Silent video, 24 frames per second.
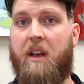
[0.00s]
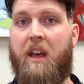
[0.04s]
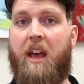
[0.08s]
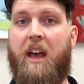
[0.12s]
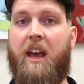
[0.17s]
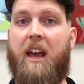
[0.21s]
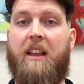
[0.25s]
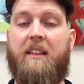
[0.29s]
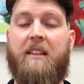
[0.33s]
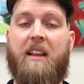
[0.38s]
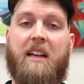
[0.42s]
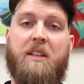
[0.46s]

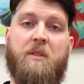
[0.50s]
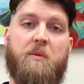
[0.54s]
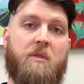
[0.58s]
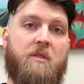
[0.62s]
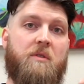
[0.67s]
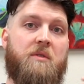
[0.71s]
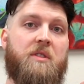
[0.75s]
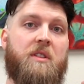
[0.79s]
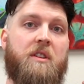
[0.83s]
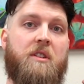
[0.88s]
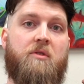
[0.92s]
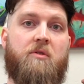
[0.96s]
and that's when
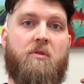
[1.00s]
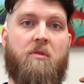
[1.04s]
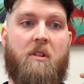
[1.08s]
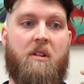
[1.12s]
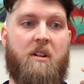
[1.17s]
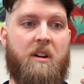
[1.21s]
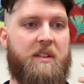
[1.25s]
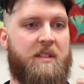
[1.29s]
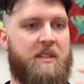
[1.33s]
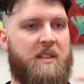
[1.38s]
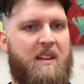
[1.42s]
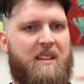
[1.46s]
you see
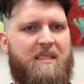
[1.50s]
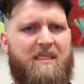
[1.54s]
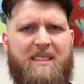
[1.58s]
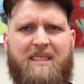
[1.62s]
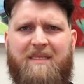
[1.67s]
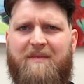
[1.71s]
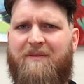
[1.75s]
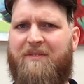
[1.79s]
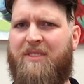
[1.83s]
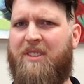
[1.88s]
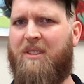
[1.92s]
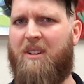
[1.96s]
drawings that
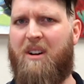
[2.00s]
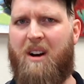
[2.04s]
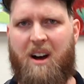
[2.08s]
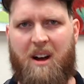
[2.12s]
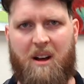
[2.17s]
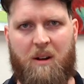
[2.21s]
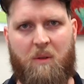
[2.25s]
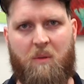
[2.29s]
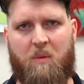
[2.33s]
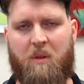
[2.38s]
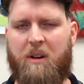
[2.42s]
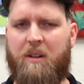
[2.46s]
feel
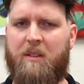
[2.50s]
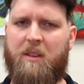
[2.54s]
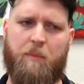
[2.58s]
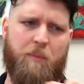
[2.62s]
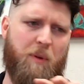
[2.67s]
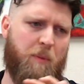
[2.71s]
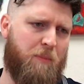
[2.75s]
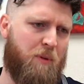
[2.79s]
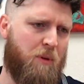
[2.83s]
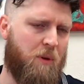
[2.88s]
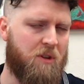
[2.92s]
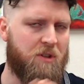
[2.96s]
awkward, the
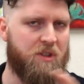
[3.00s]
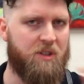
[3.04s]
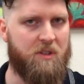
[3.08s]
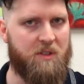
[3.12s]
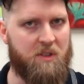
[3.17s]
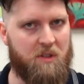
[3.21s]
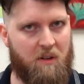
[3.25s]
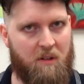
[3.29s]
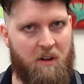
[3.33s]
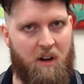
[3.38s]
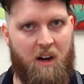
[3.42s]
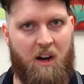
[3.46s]

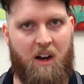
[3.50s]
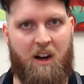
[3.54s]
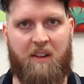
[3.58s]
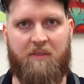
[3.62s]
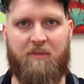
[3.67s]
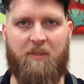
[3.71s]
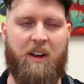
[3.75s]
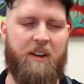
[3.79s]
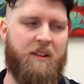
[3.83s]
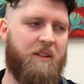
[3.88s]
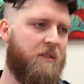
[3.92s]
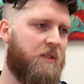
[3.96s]
proportions are
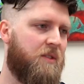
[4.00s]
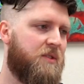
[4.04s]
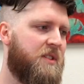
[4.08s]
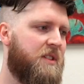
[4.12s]
off, right?